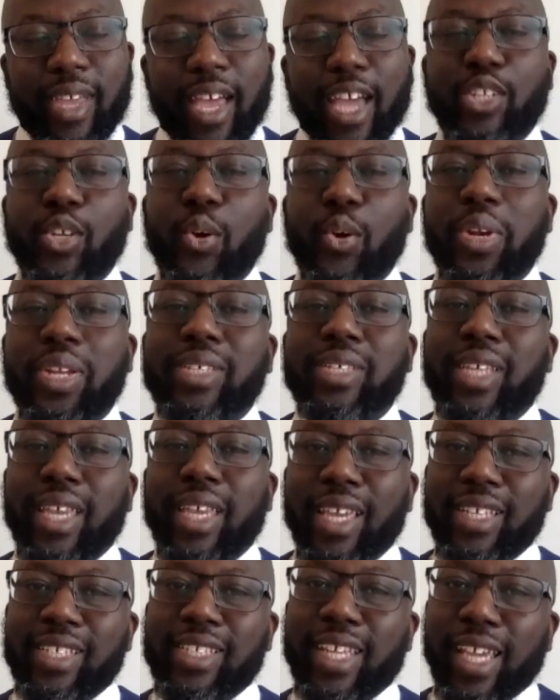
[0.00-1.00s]
don't want to say
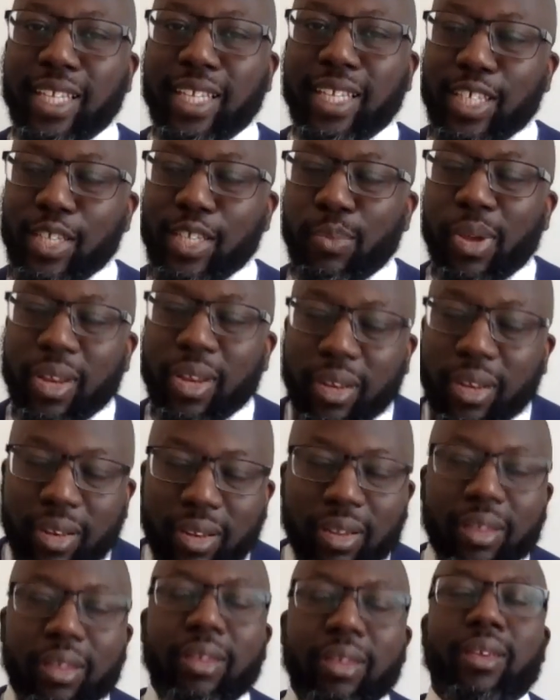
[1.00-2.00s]
addicted, but
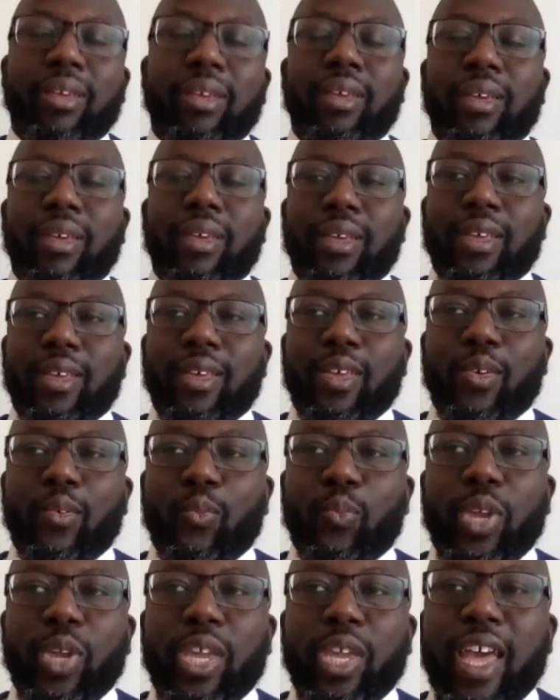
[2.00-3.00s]

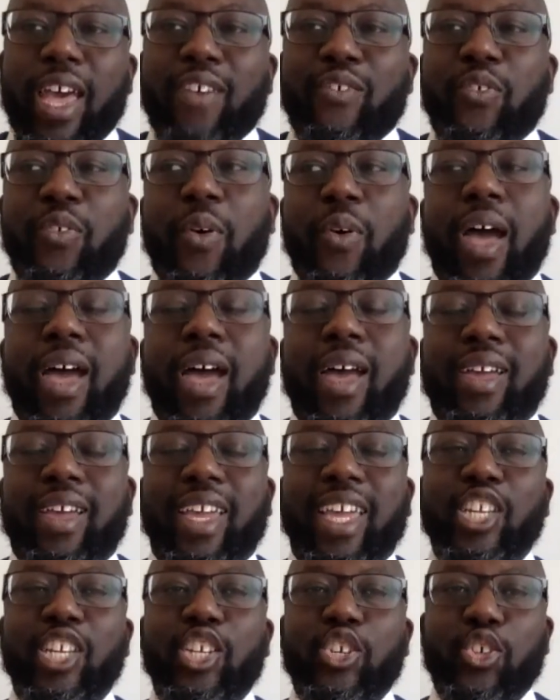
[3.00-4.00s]
we have
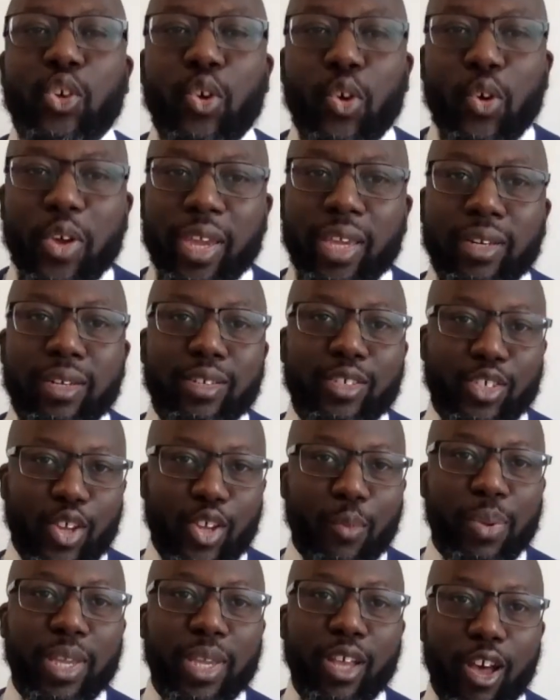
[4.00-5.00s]
enjoyed
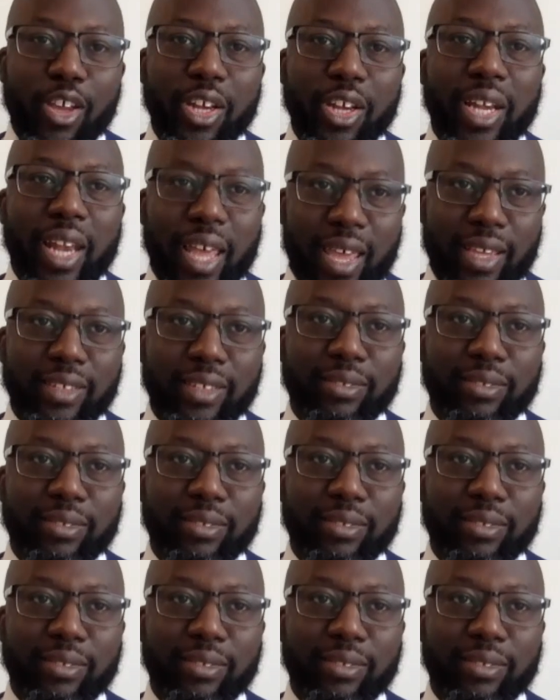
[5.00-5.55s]
shopping online.